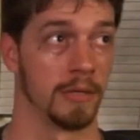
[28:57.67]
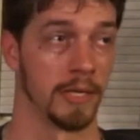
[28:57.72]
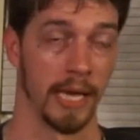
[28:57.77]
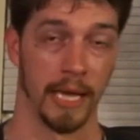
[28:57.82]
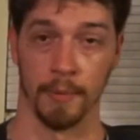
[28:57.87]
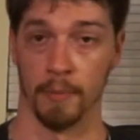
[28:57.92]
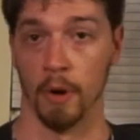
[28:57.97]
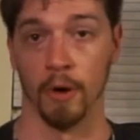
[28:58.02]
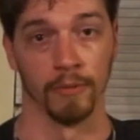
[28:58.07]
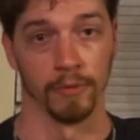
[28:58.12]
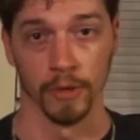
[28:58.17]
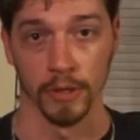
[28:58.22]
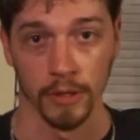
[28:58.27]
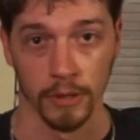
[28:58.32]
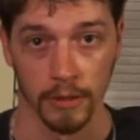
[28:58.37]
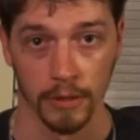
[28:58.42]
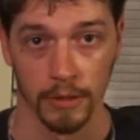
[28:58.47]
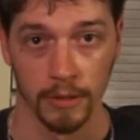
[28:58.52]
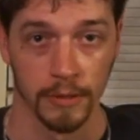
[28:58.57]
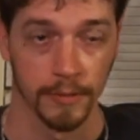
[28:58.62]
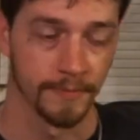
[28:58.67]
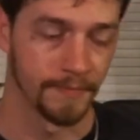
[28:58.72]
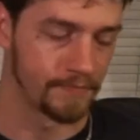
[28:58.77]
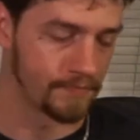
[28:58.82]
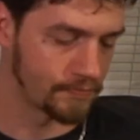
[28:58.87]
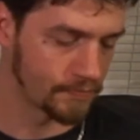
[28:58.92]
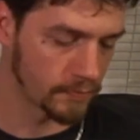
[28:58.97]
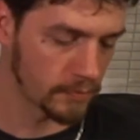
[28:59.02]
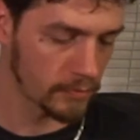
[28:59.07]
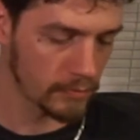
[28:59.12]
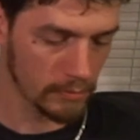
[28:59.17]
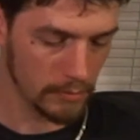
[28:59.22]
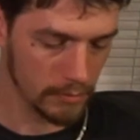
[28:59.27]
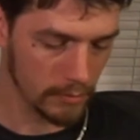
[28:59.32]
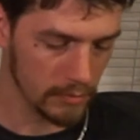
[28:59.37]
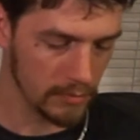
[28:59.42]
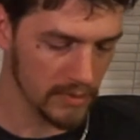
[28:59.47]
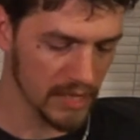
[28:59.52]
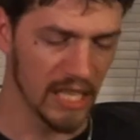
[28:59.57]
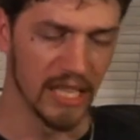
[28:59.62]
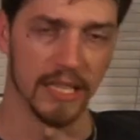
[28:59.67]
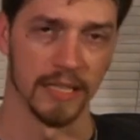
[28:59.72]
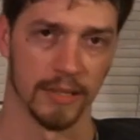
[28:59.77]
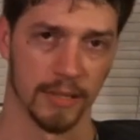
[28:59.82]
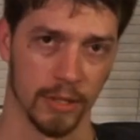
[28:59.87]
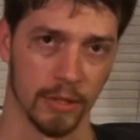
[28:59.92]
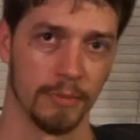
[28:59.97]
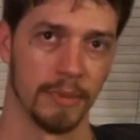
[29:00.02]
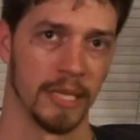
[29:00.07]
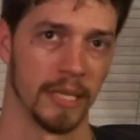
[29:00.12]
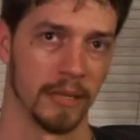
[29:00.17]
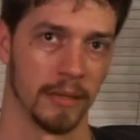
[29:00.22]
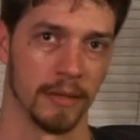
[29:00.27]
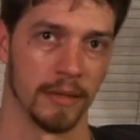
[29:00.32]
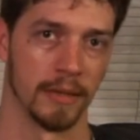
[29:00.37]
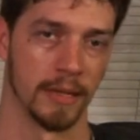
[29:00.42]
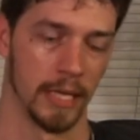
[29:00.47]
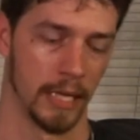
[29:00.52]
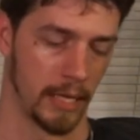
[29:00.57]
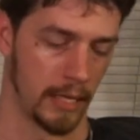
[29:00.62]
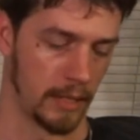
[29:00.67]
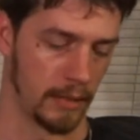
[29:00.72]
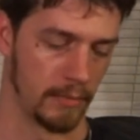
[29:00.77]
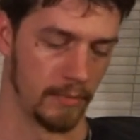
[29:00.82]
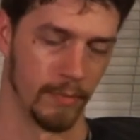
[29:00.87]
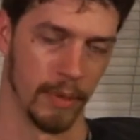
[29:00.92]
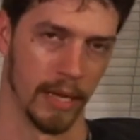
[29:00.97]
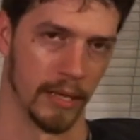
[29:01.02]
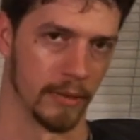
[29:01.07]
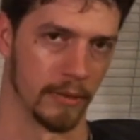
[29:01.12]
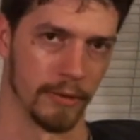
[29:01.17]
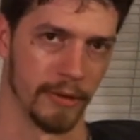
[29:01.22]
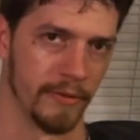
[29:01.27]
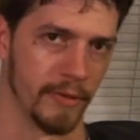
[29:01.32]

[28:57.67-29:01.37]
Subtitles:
Game over. Assuming they bother